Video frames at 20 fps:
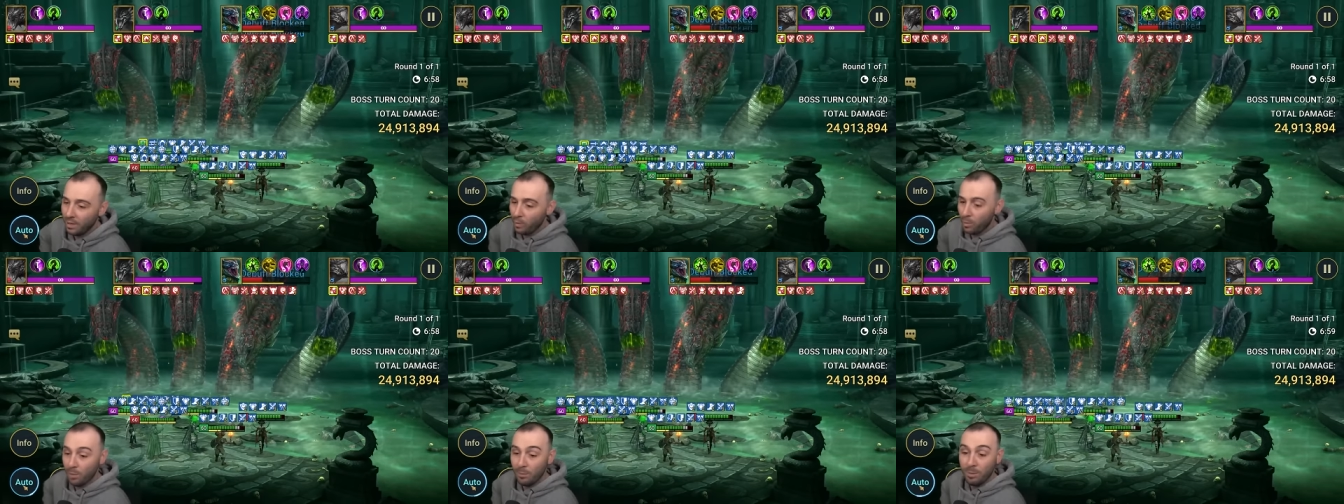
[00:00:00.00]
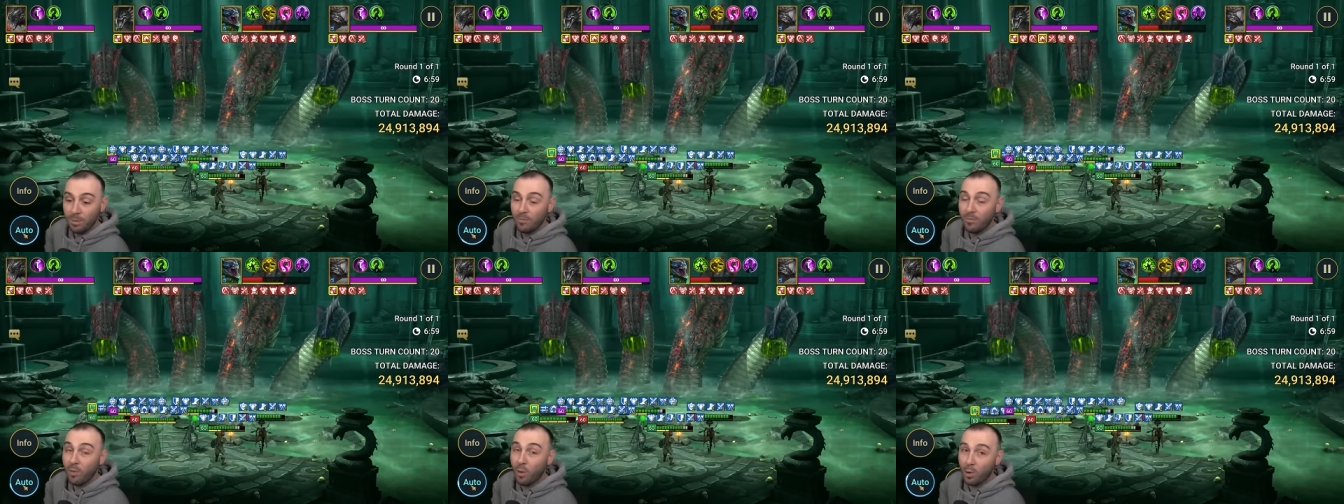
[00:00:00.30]
will
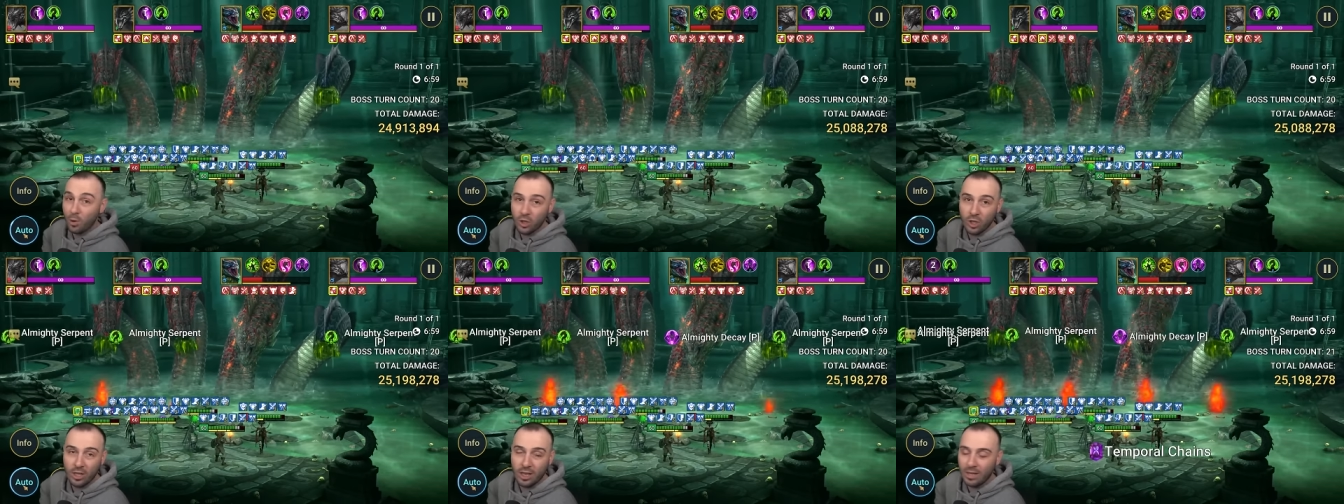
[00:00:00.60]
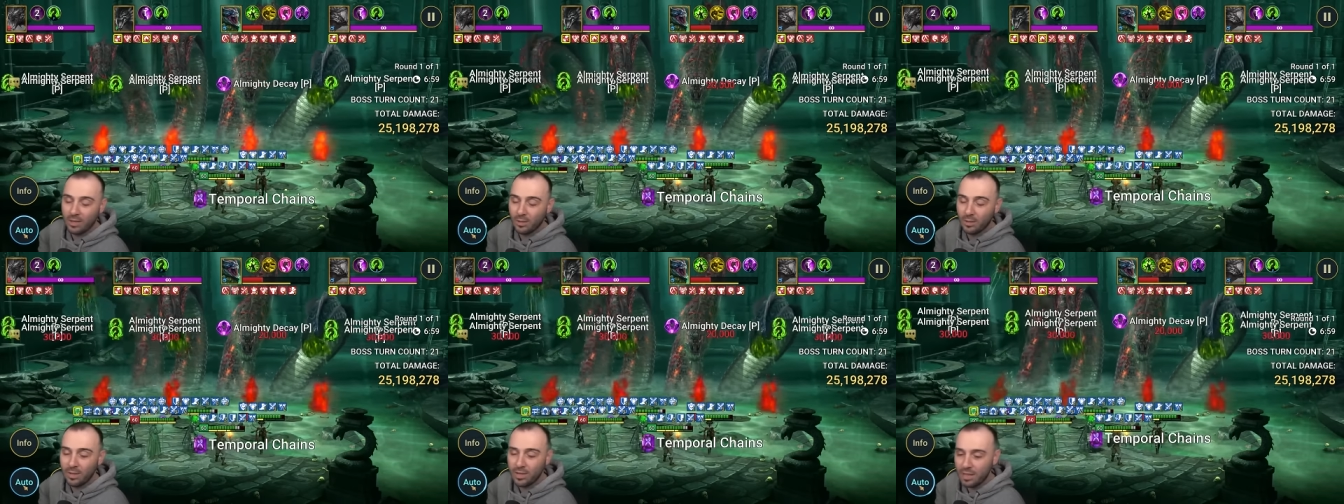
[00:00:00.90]
be
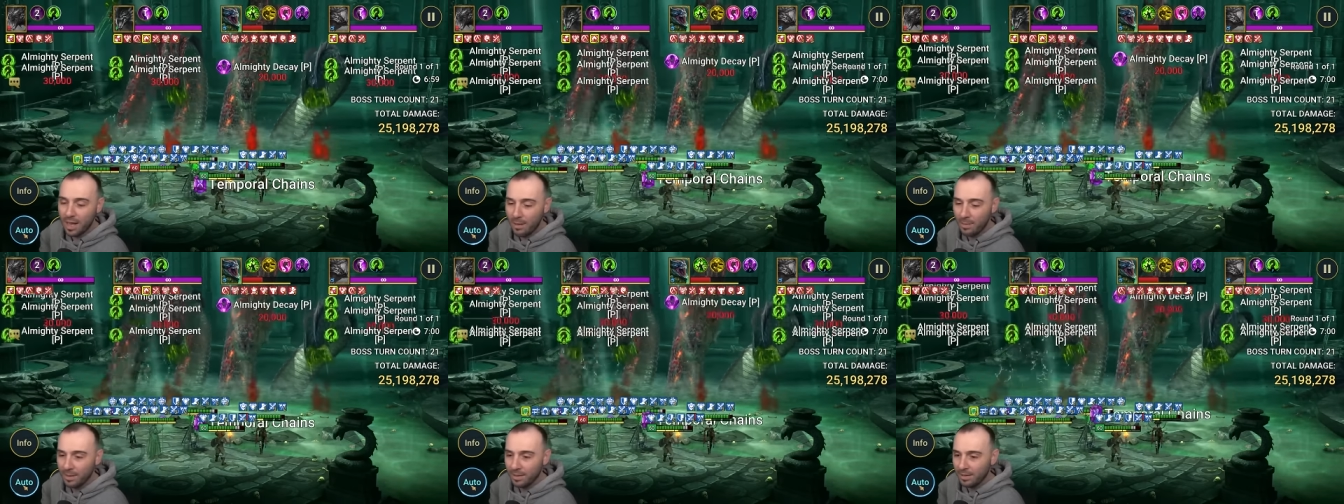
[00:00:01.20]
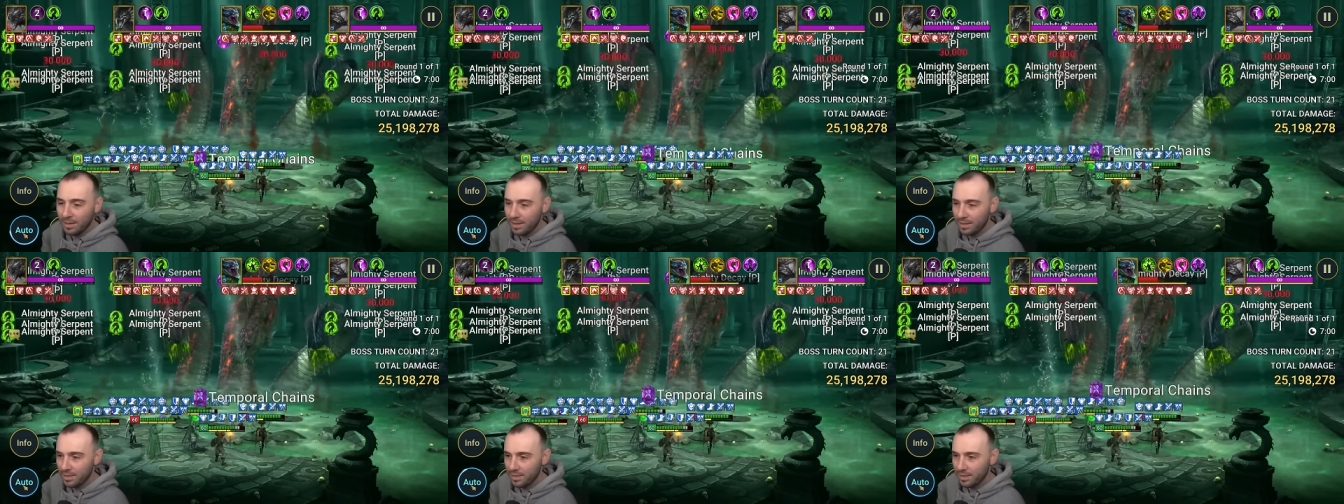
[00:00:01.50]
fortunate to summon
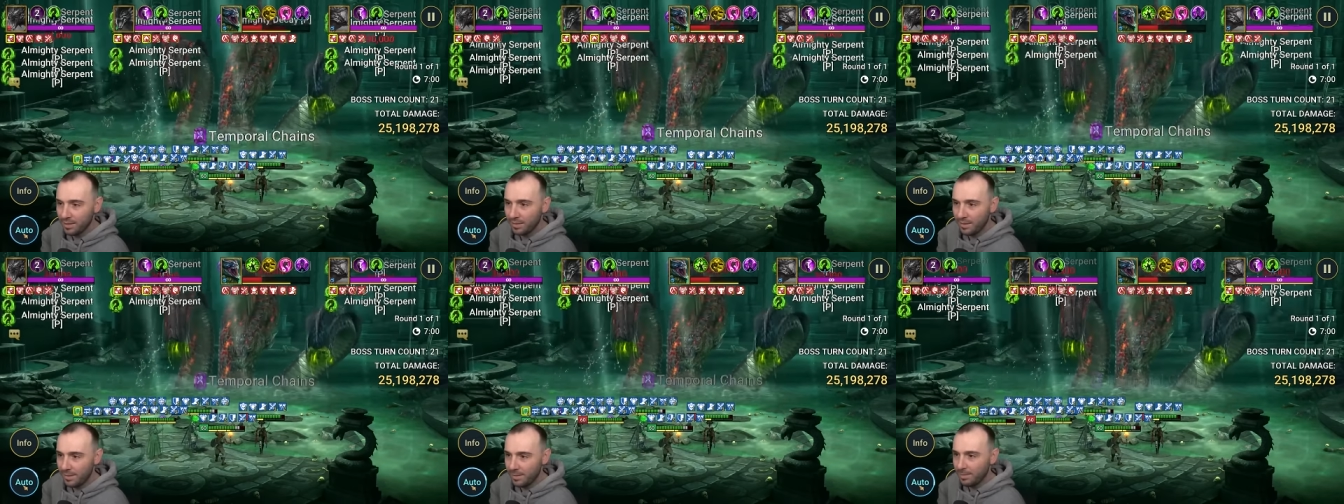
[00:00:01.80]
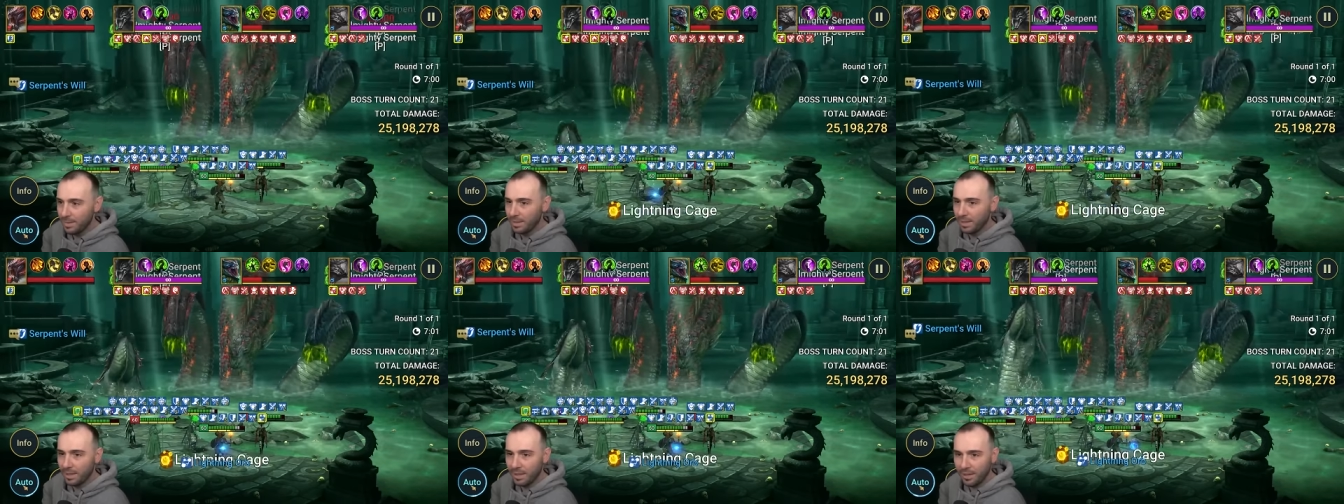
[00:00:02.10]
this this
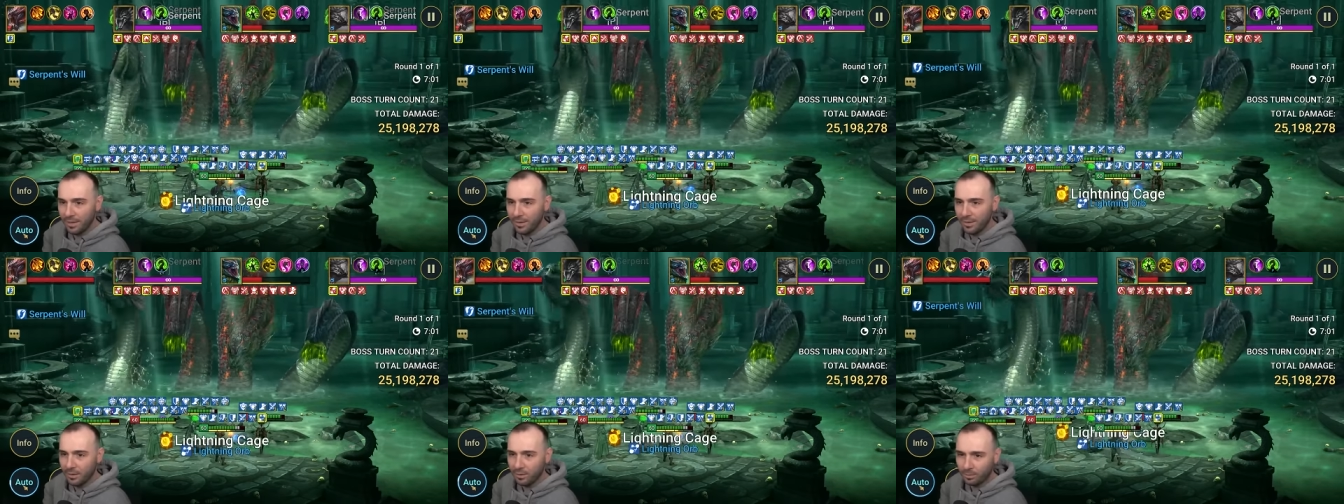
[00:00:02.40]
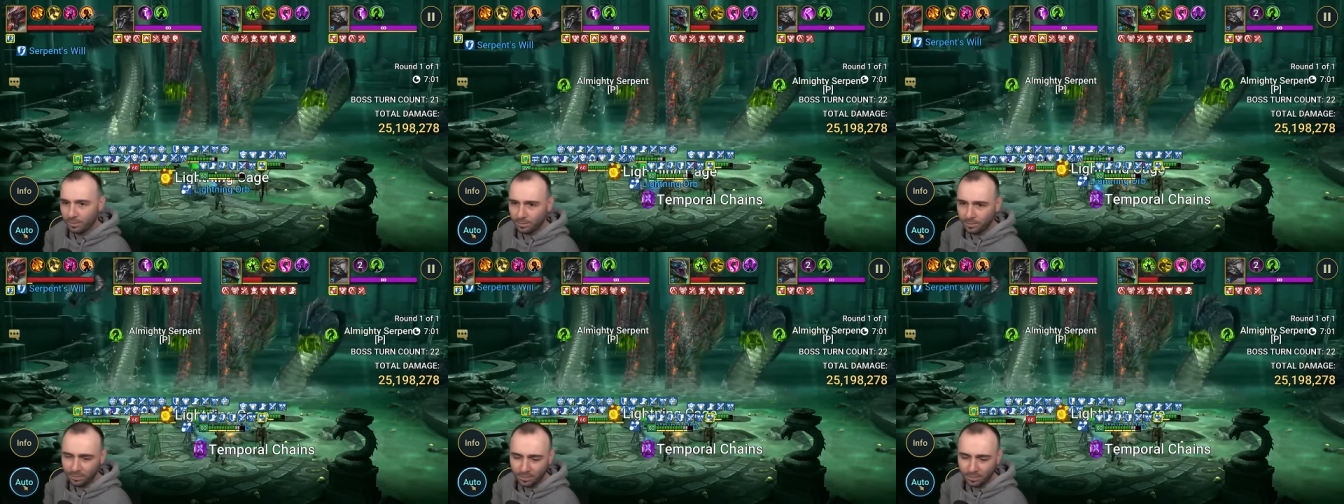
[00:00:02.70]
mythical, you know?